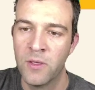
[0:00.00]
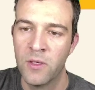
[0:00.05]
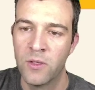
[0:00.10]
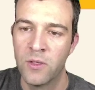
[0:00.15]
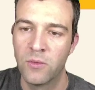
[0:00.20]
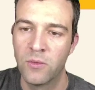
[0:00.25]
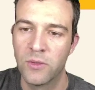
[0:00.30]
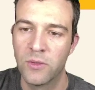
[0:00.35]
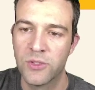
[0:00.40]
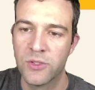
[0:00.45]

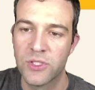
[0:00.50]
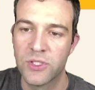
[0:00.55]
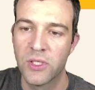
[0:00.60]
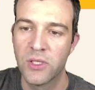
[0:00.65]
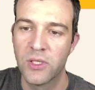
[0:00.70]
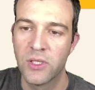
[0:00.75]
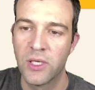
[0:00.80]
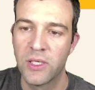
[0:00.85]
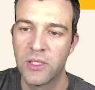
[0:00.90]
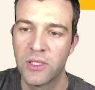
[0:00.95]
When
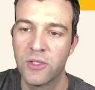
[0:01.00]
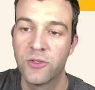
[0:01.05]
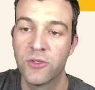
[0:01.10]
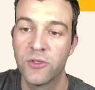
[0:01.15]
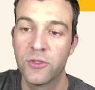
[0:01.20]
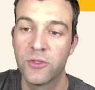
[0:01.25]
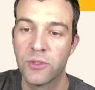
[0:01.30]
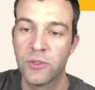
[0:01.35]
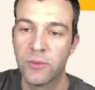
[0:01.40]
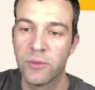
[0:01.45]
sunlight
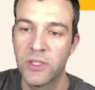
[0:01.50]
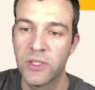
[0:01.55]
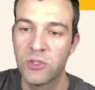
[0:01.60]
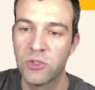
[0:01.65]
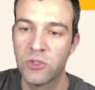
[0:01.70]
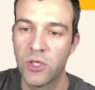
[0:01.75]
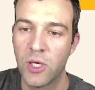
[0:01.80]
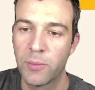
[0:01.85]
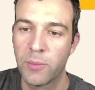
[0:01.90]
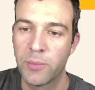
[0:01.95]
enters a
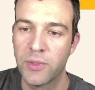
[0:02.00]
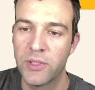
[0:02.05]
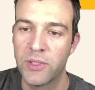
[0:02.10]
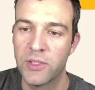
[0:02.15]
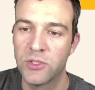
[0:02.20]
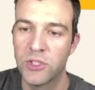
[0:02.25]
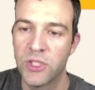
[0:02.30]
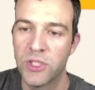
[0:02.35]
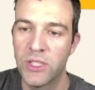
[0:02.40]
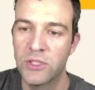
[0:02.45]
raindrop,
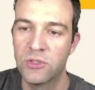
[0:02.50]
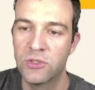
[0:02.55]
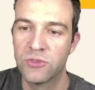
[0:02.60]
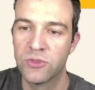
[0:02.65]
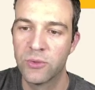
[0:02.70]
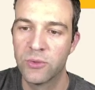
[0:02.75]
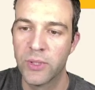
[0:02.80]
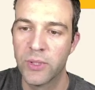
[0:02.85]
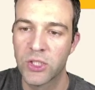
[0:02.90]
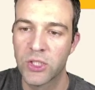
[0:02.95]
it changes
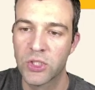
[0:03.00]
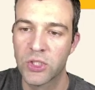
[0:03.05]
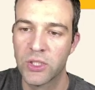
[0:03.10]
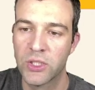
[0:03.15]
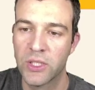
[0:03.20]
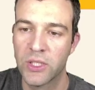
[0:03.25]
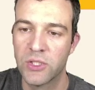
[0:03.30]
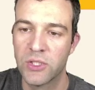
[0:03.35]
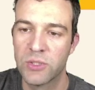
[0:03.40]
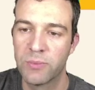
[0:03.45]
direction
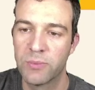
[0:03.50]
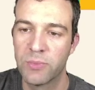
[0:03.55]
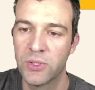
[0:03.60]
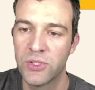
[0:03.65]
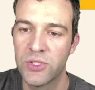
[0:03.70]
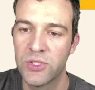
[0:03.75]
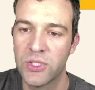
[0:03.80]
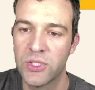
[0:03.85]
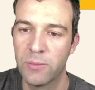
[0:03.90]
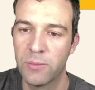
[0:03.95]
and
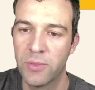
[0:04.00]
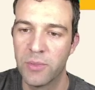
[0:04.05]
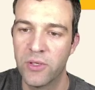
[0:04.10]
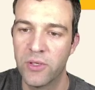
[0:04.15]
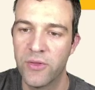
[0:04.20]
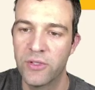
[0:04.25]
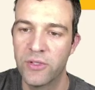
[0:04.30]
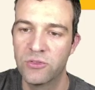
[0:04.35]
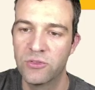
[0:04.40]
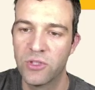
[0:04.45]
splits up into
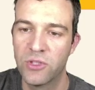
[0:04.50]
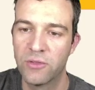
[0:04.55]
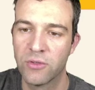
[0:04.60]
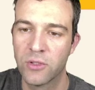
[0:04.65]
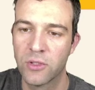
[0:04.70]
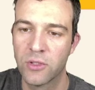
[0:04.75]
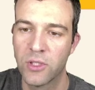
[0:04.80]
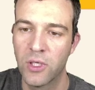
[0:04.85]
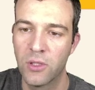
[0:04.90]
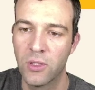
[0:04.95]
these
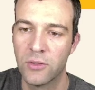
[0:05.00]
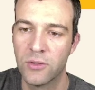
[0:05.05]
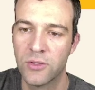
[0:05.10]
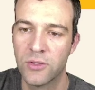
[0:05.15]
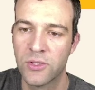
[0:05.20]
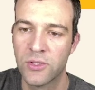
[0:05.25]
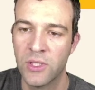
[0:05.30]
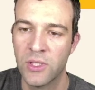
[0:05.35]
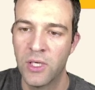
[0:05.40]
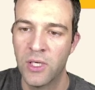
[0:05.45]
different colors.